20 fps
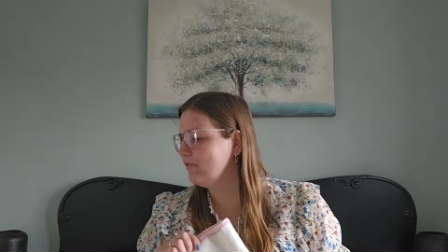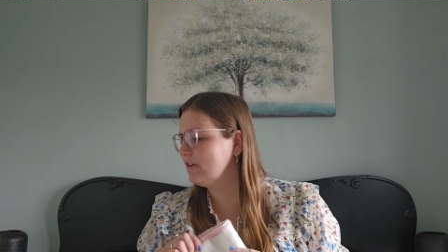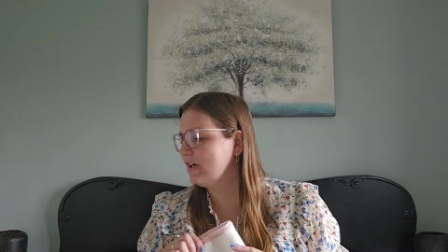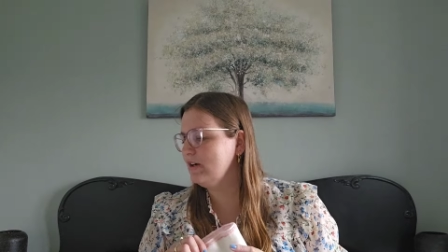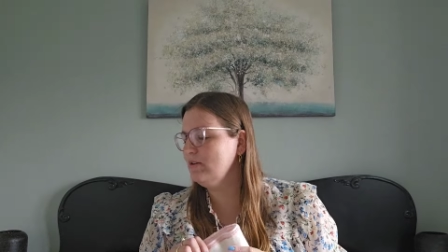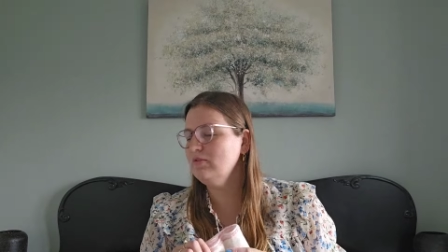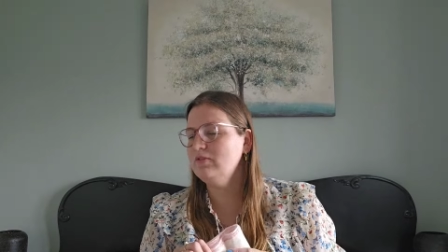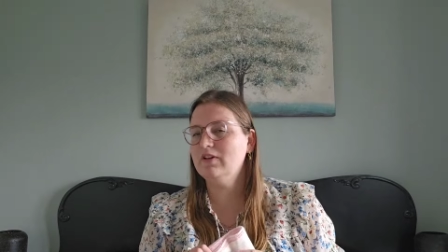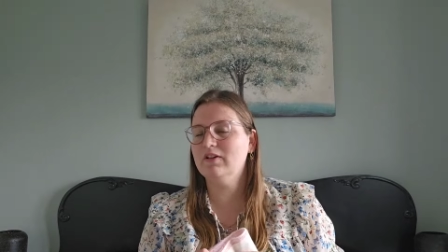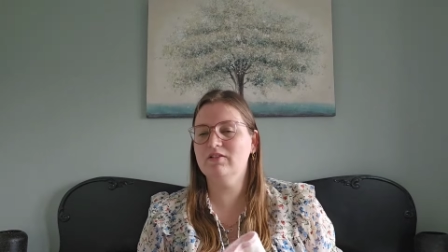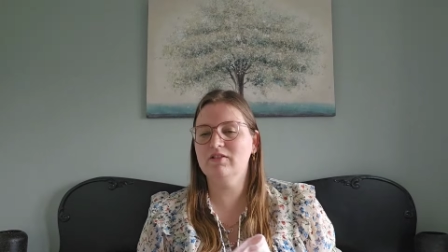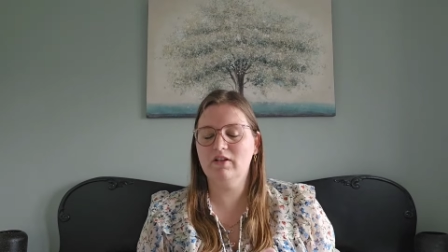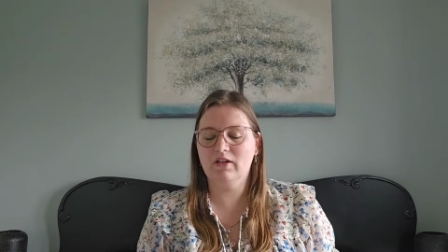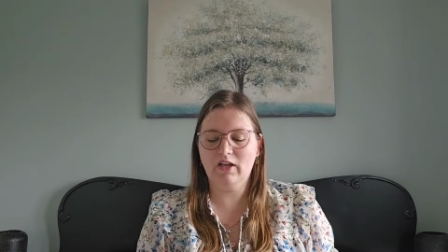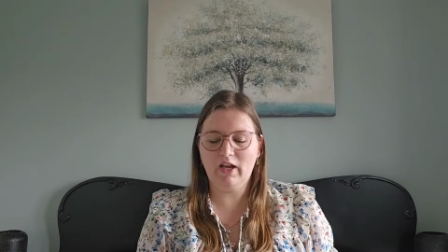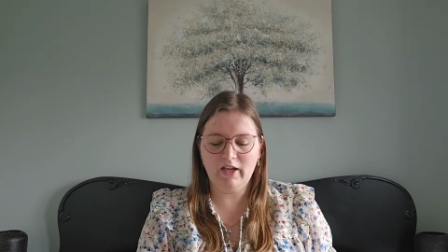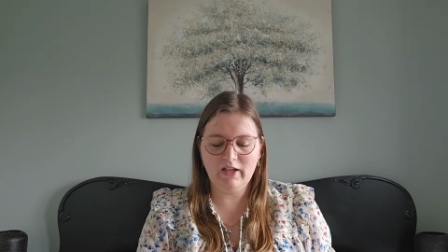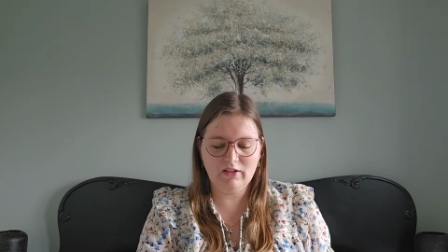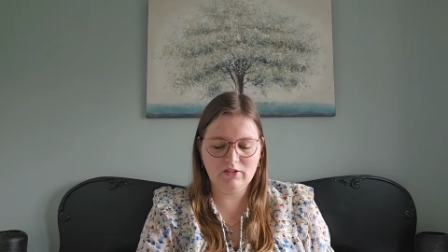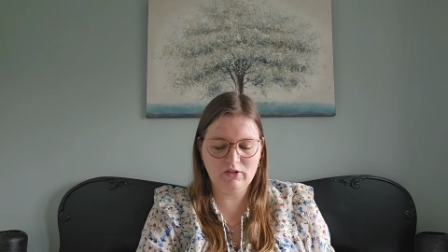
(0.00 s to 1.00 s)
count,
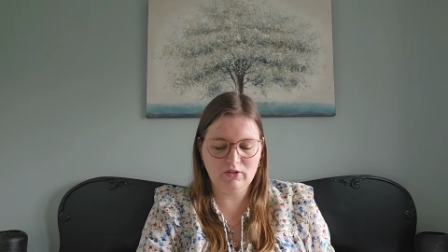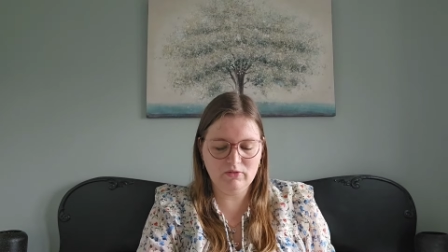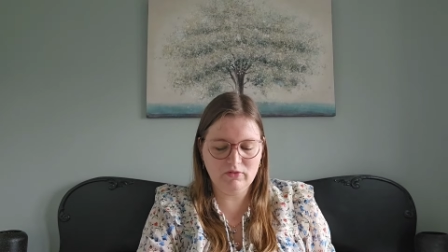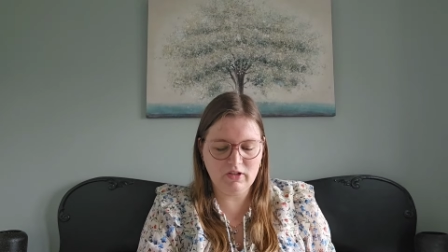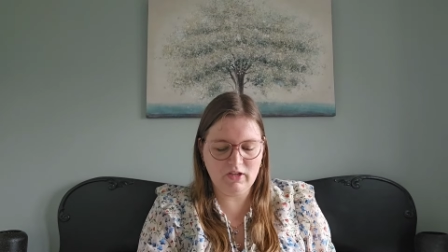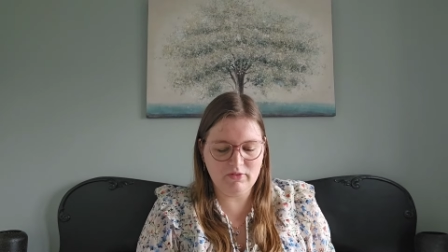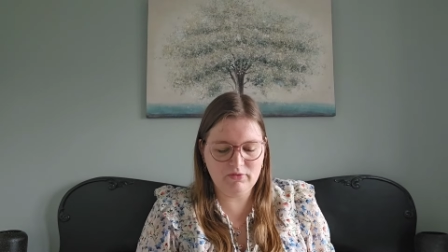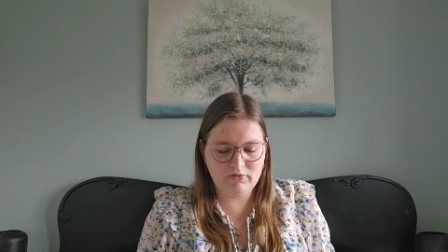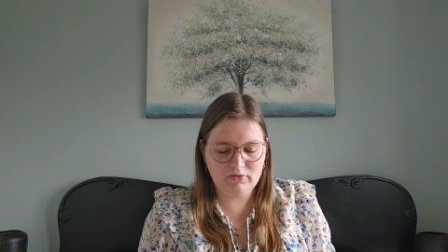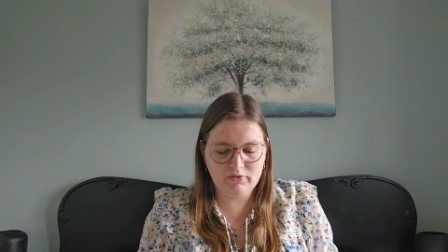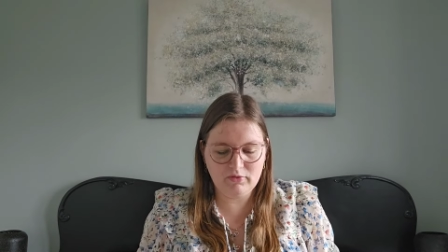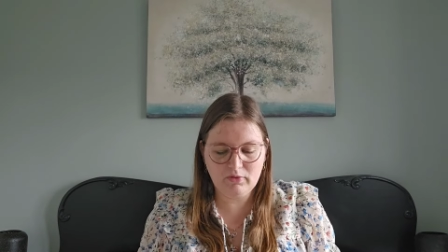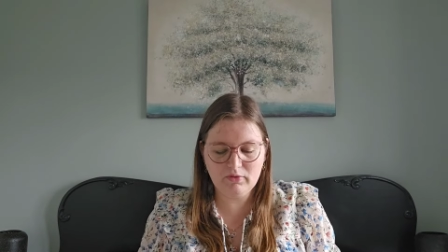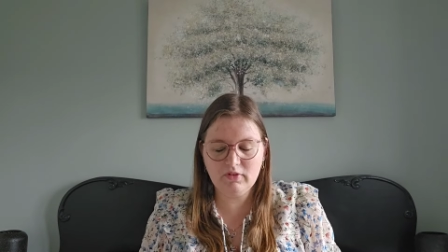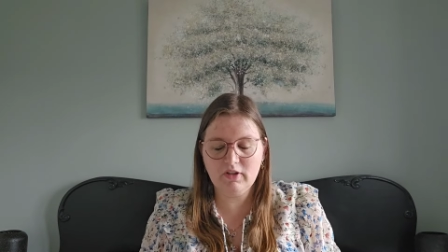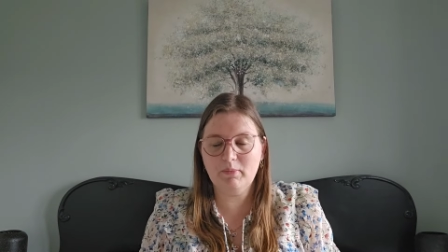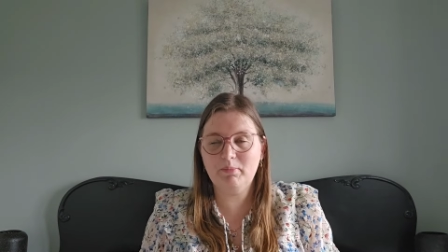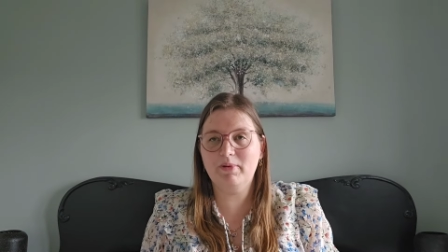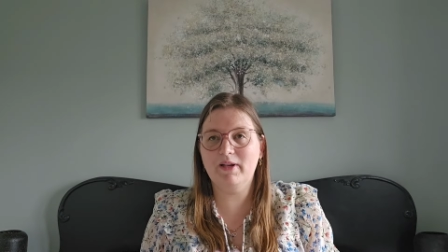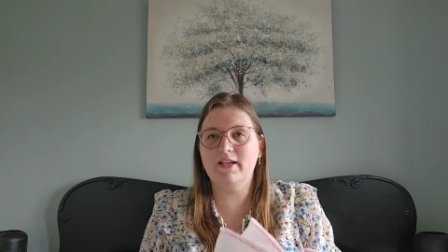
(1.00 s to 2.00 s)
I don't have on
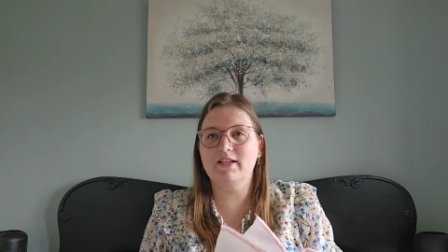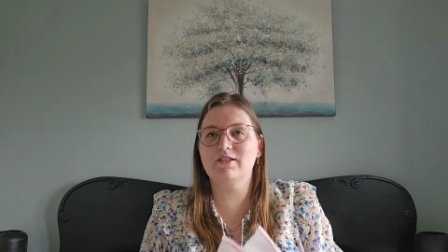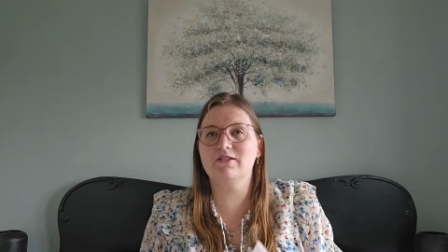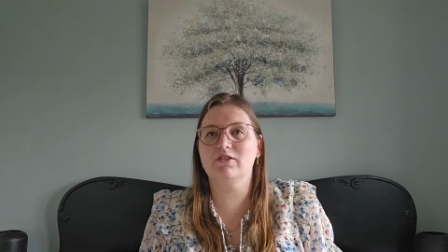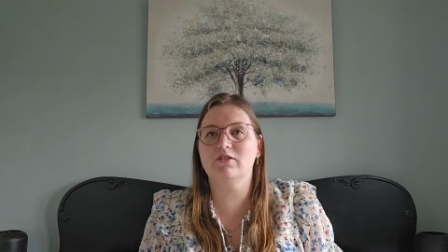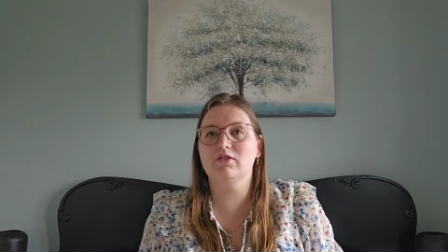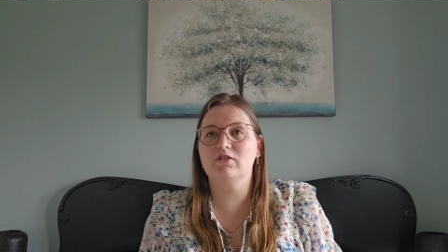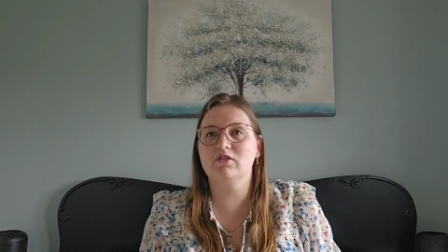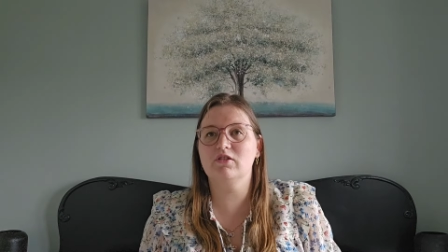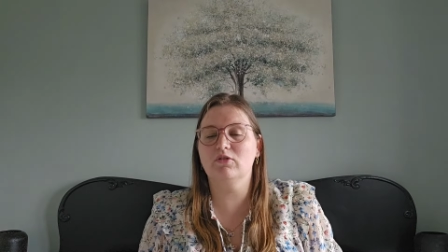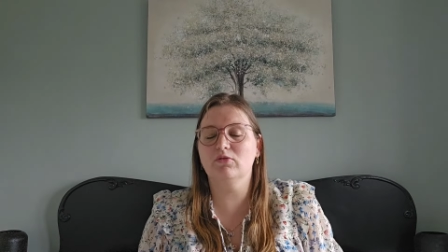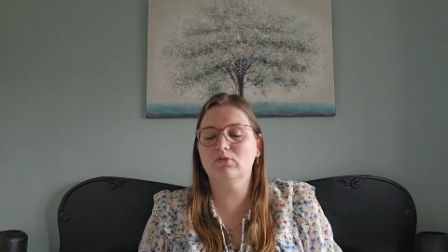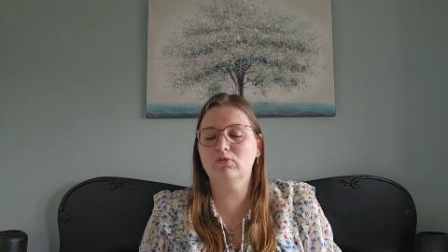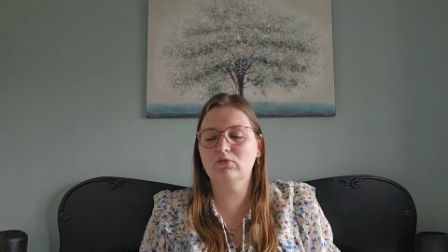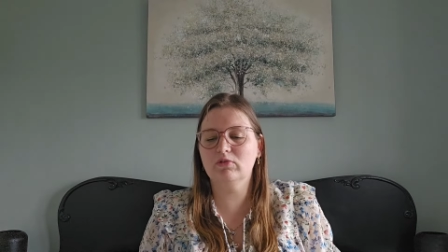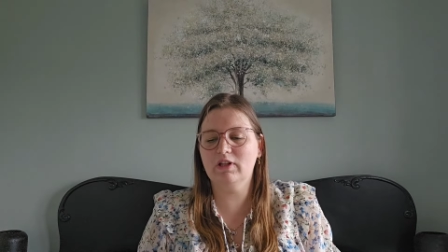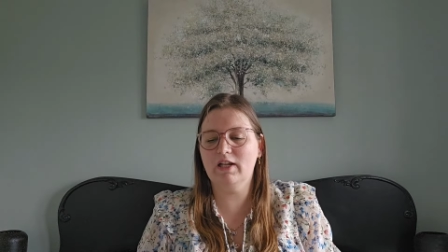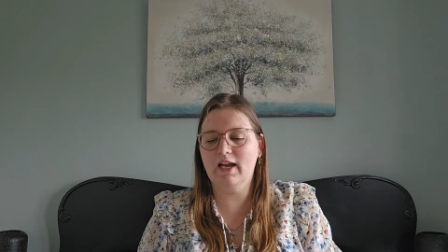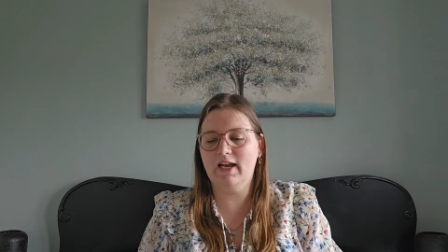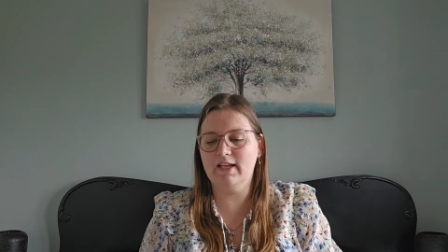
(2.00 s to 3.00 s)
that place so
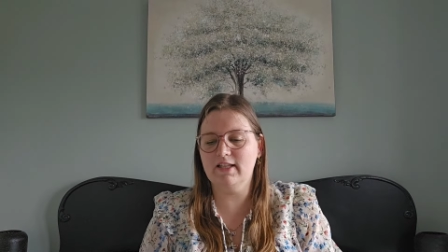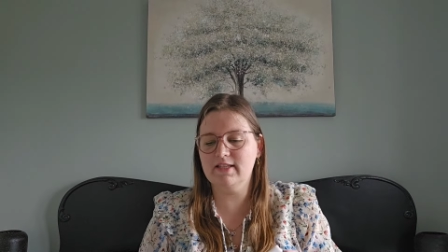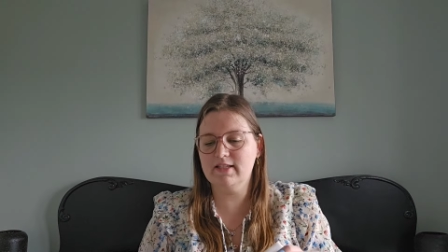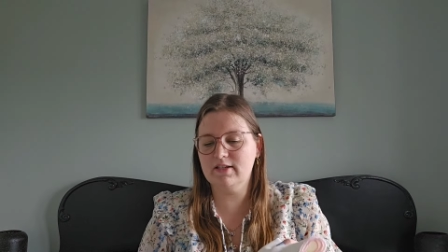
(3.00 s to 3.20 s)
good light,